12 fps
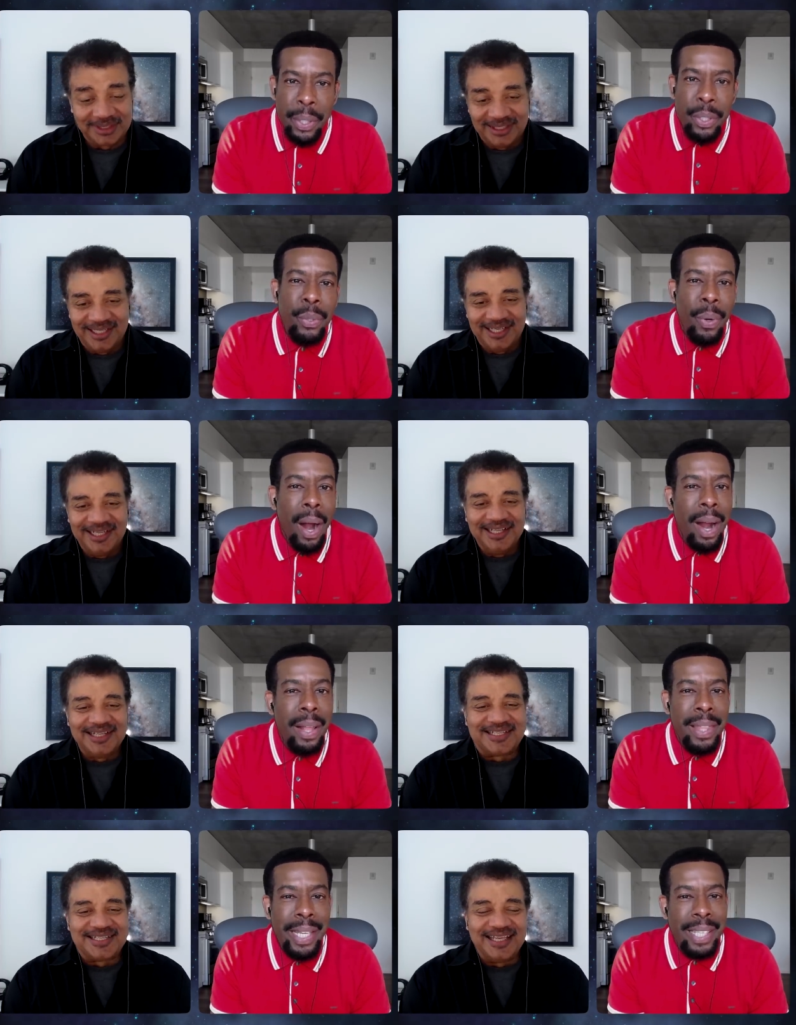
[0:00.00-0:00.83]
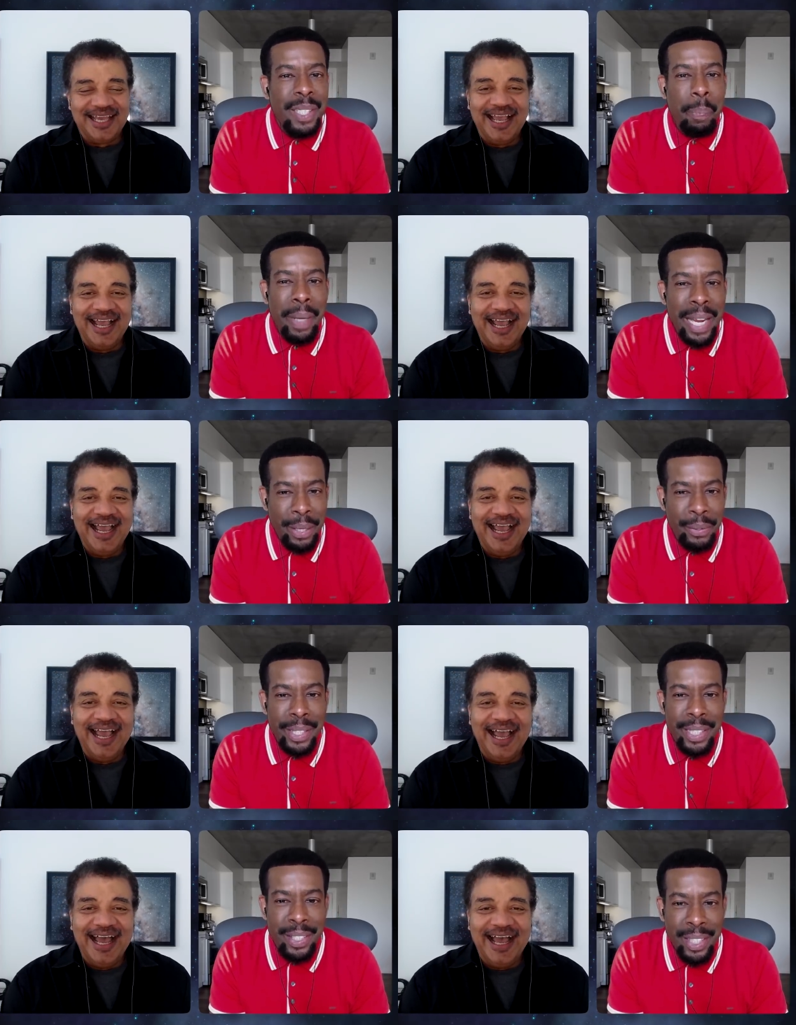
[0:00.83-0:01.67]
Speaker 1: But you are the
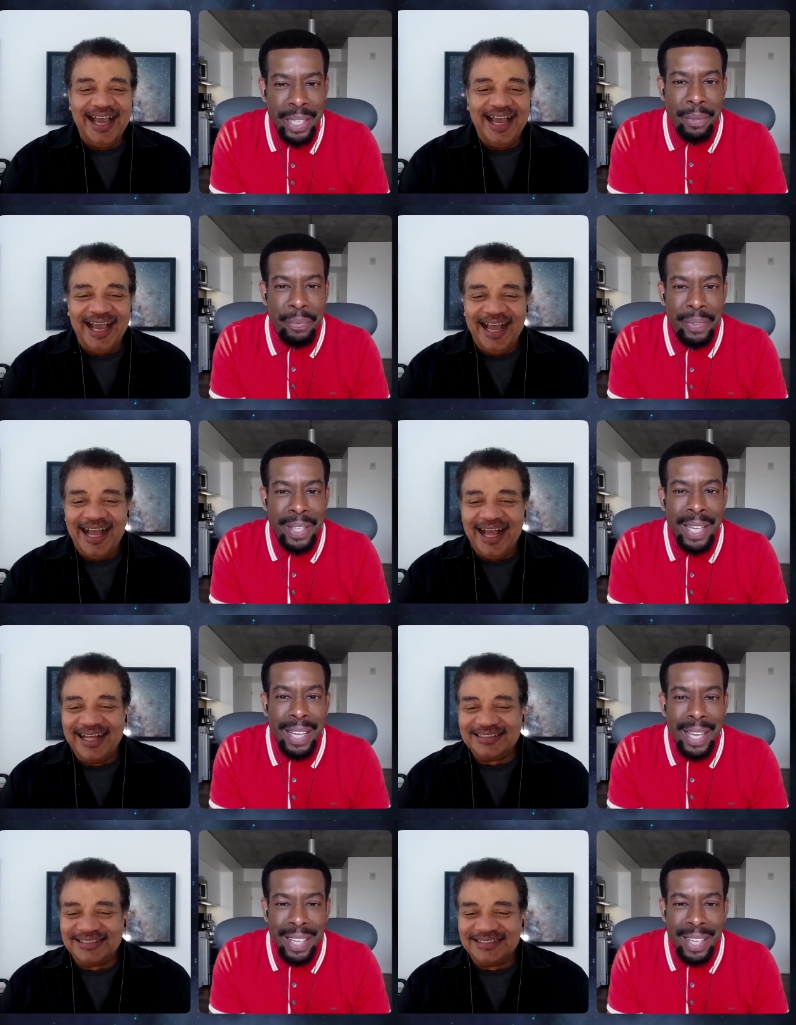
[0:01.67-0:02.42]
explainer in chief. All